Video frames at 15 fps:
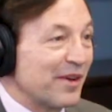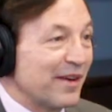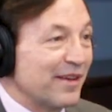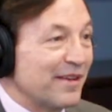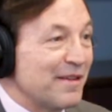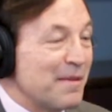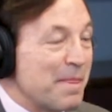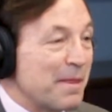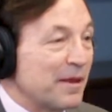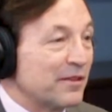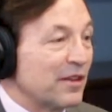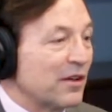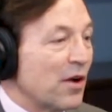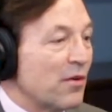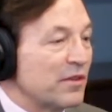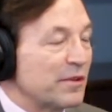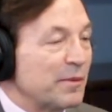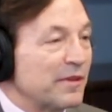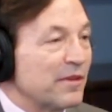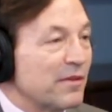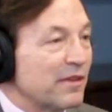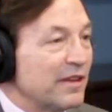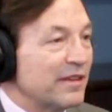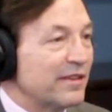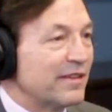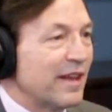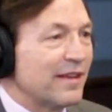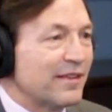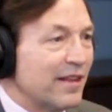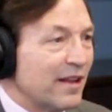right? Because right. the code specifically
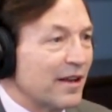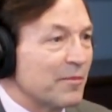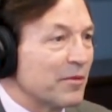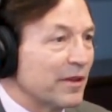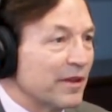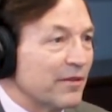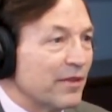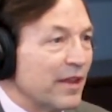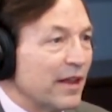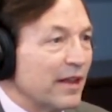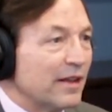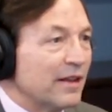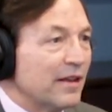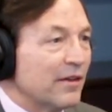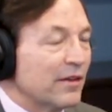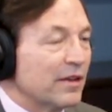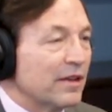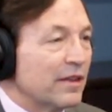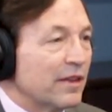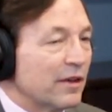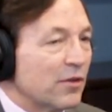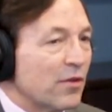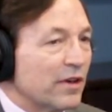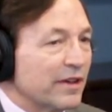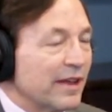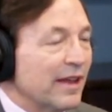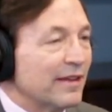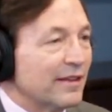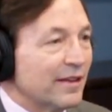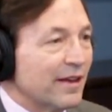says that, I believe, that you know the court
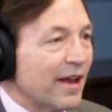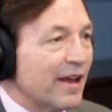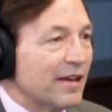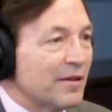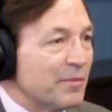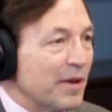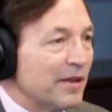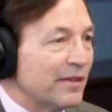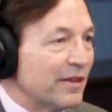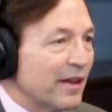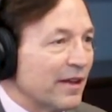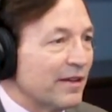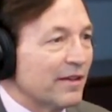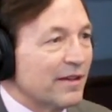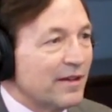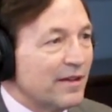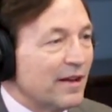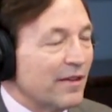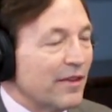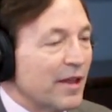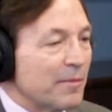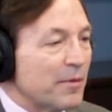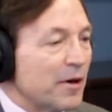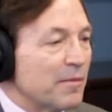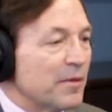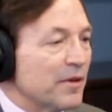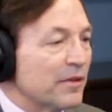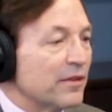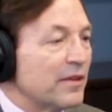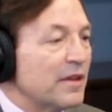can't deny it based on on that
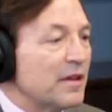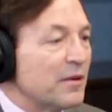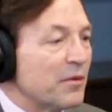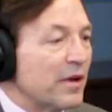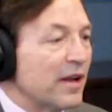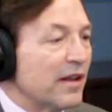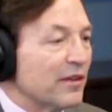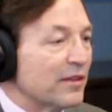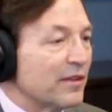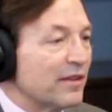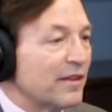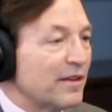purpose. What else?